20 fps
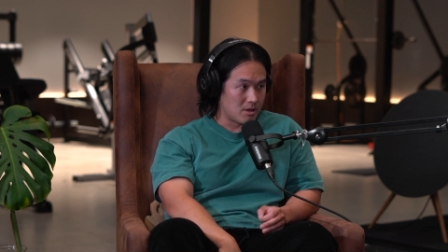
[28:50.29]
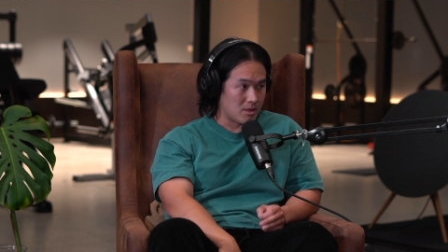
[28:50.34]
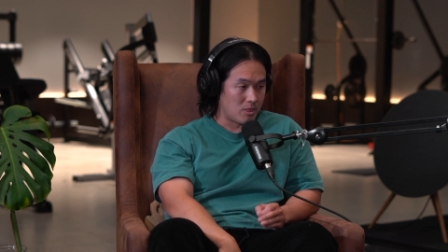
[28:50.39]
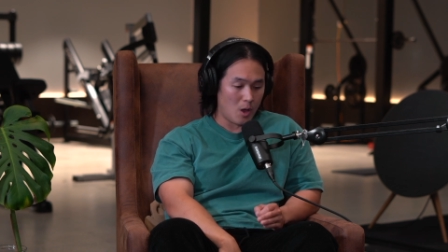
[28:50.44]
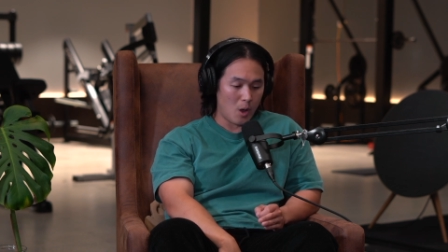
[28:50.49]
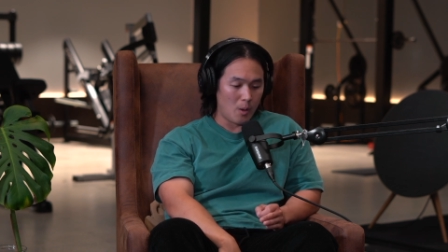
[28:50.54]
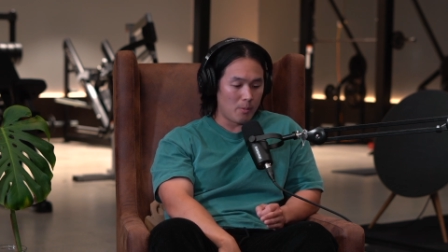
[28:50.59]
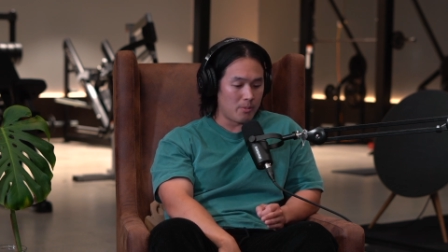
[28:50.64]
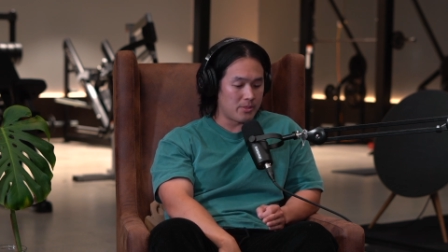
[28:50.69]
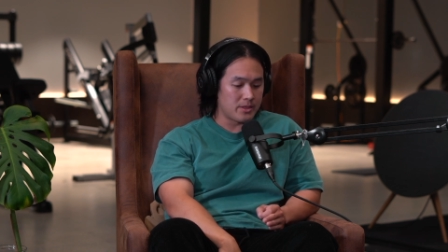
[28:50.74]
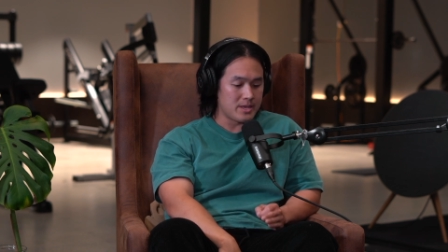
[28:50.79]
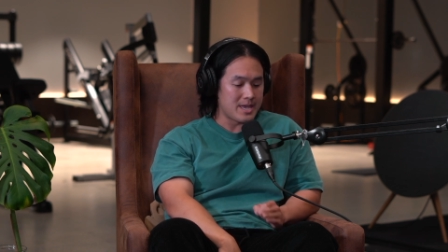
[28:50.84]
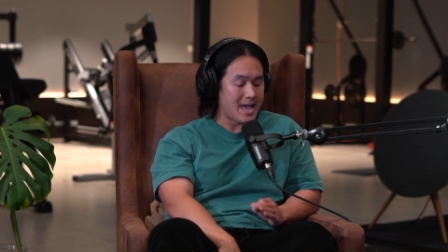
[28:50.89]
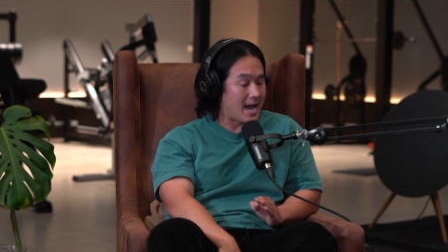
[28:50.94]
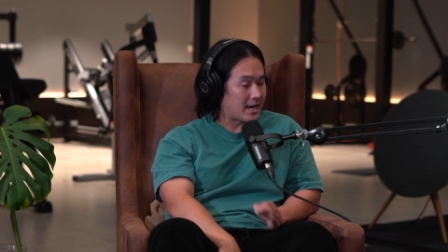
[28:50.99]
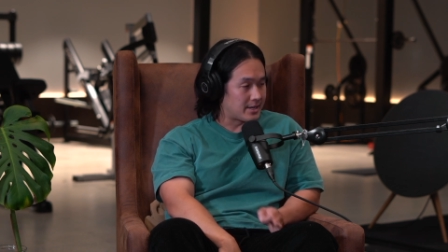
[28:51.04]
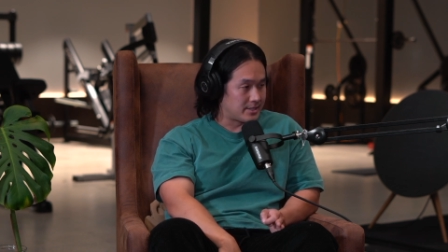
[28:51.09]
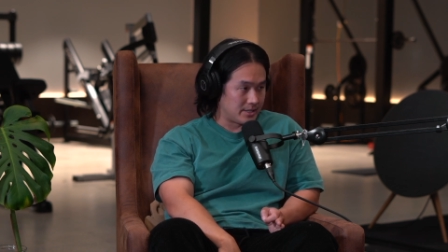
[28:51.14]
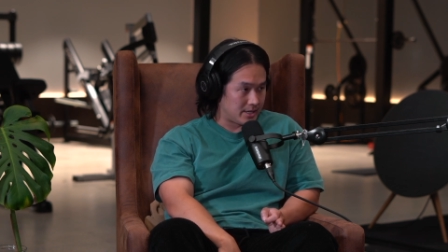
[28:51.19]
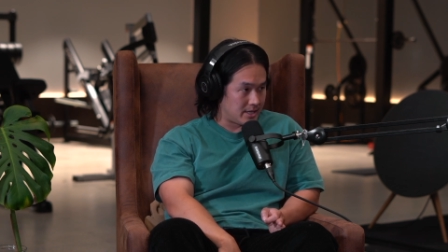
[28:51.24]
Not the
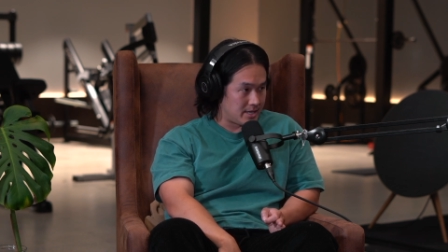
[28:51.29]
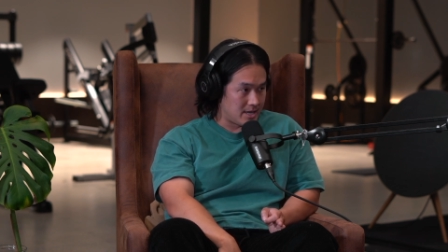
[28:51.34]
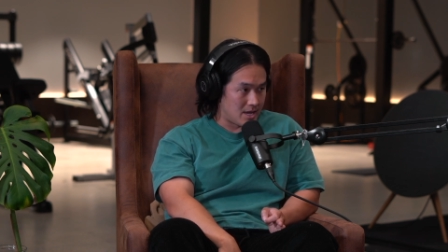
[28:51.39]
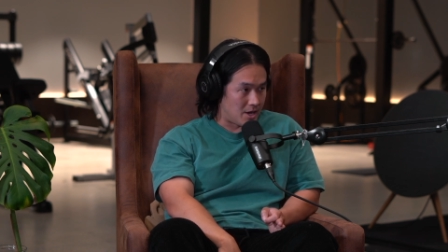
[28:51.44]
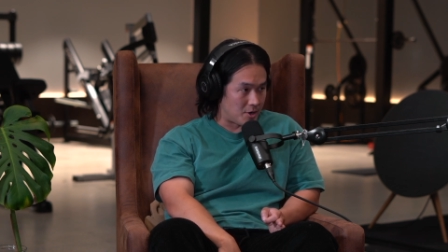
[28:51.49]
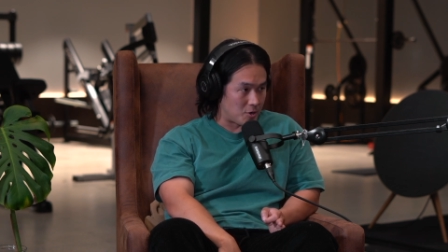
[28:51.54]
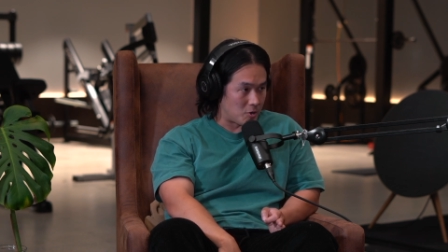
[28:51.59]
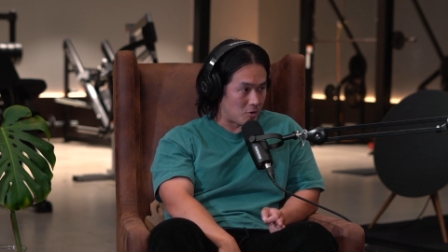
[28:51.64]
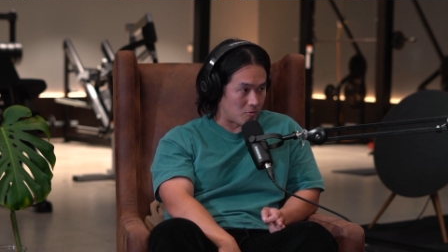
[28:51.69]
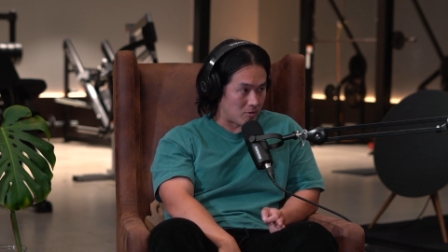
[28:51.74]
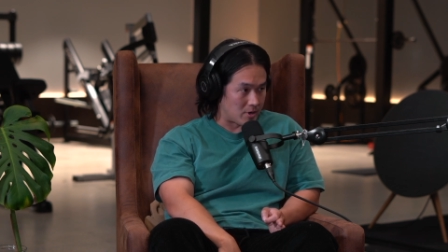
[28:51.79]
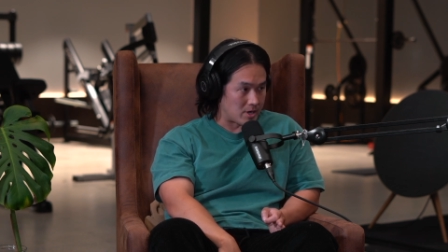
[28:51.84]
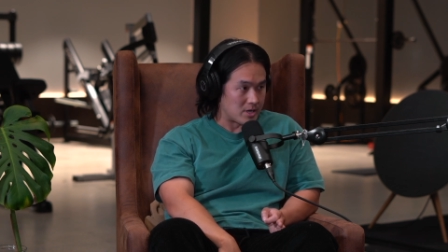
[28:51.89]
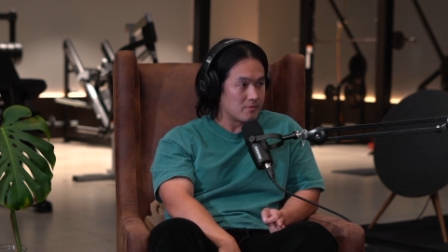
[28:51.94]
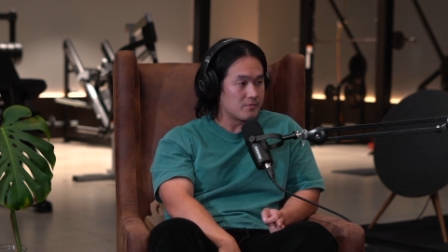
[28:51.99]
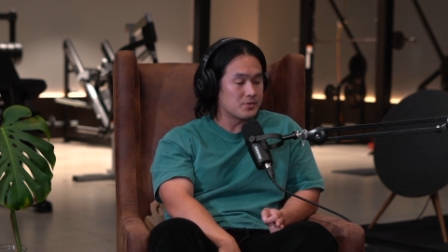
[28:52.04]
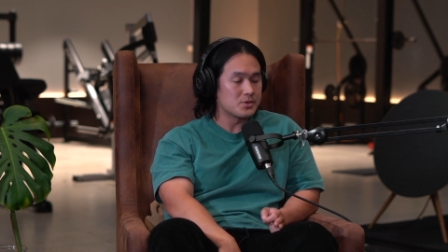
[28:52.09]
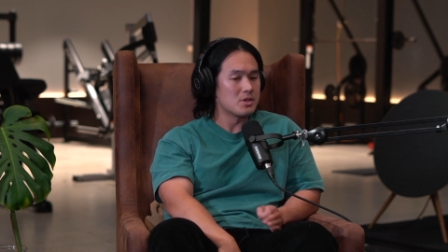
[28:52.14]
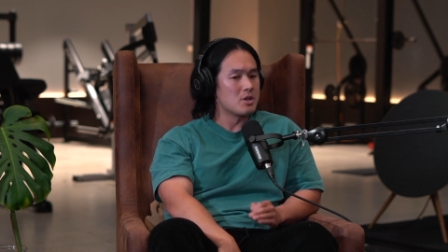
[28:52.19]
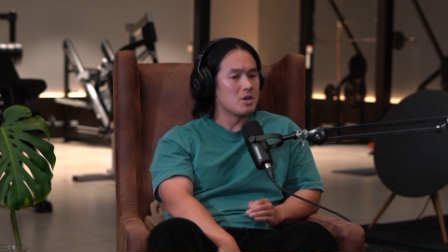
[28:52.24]
actor Keanu
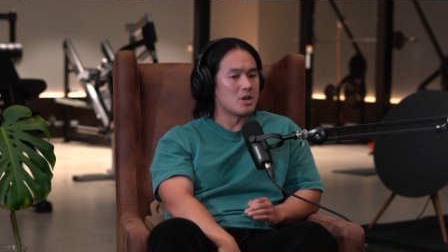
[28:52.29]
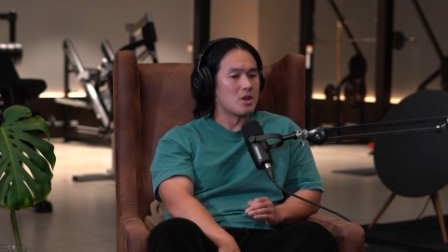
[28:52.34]
Reeves,